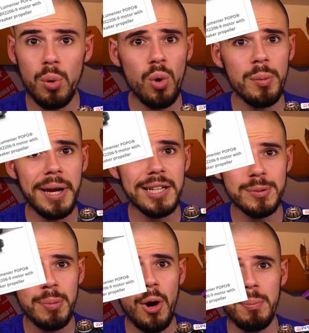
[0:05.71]
poor
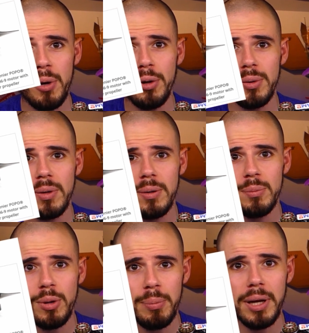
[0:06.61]
man's POPO
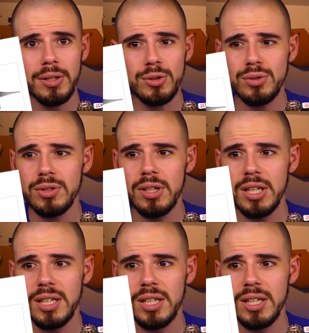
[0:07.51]
propellers,